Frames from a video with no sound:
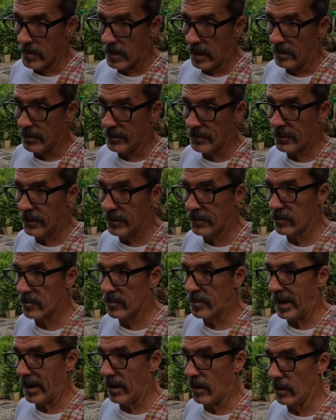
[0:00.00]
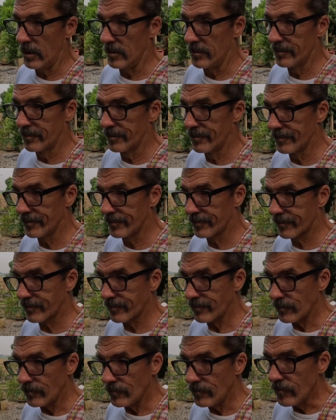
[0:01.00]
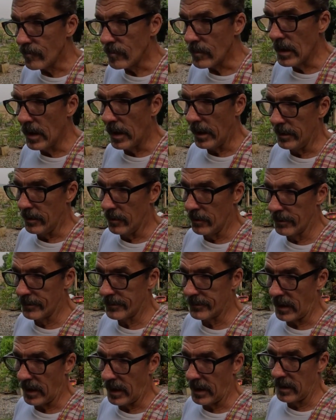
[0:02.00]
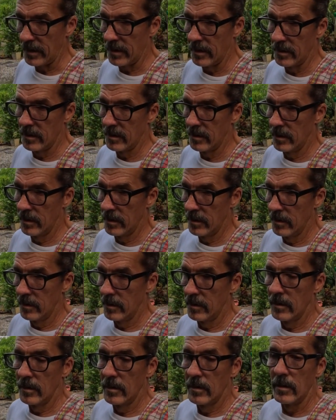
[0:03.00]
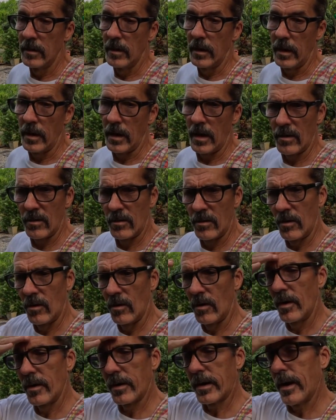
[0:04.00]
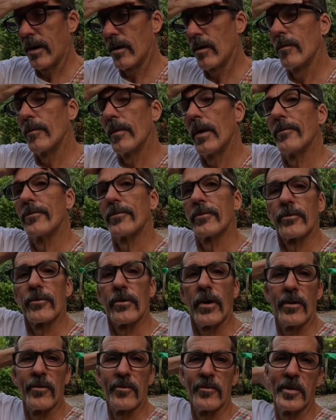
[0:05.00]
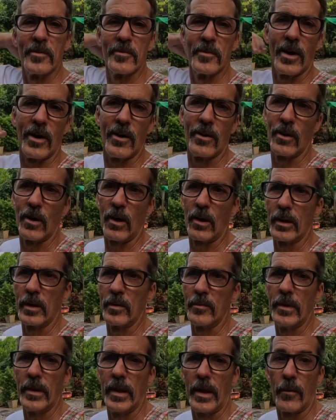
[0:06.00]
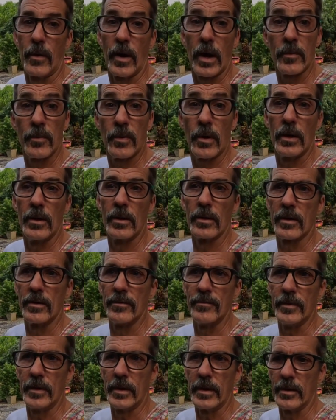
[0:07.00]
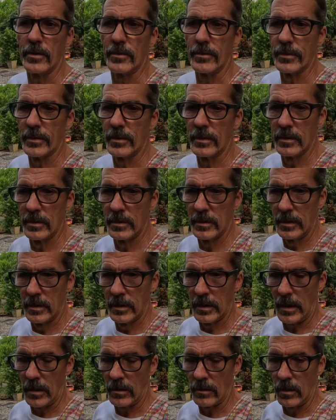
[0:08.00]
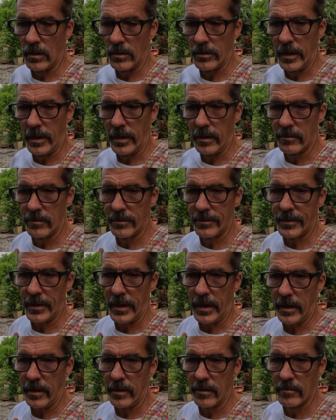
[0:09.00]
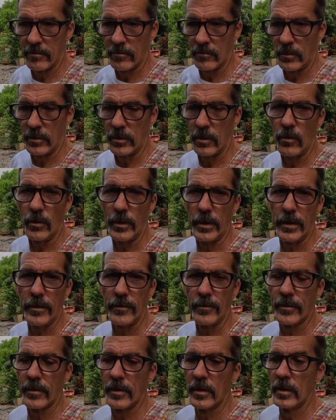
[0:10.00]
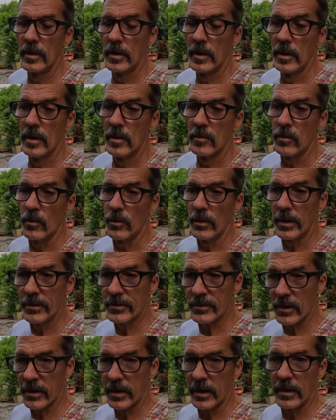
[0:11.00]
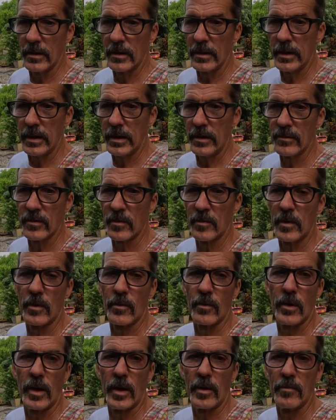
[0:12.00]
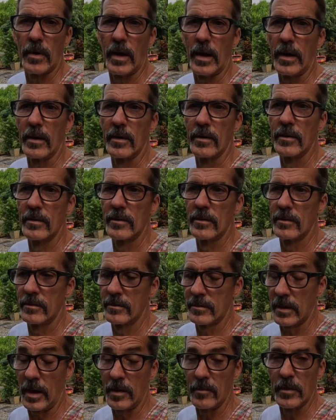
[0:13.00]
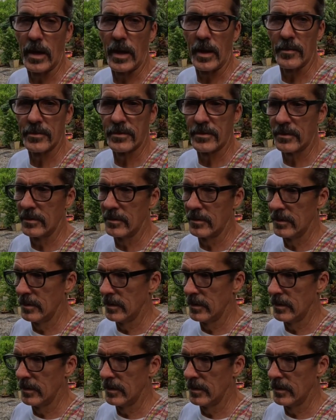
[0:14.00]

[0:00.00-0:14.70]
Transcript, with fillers: and the trees are barren, I noticed that. And I don't know, I can't, I'm gonna have to try and remember how long they've been that way. I can probably look on videos how long they stay with no leaves when they start getting leaves, I'm gonna run up my time lapse.